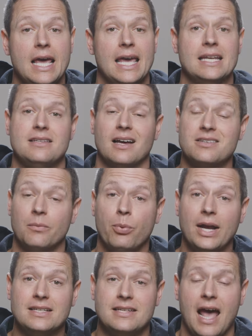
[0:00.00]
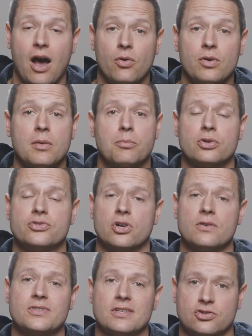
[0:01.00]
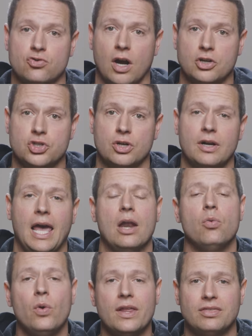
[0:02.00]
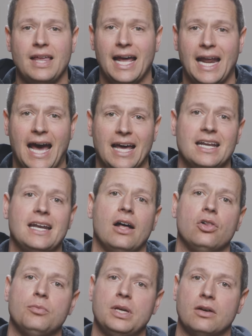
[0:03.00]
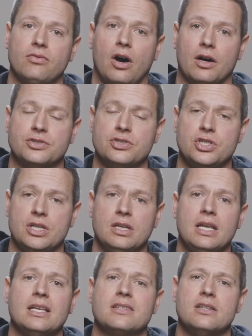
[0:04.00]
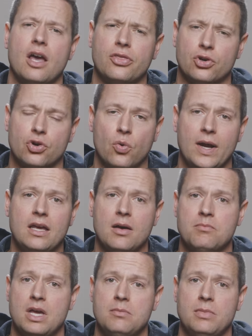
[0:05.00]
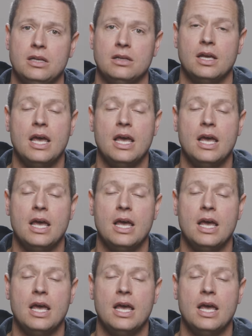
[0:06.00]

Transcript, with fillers: It doesn't break down, preserves the structure, and with that added element of oxygen is another great amendment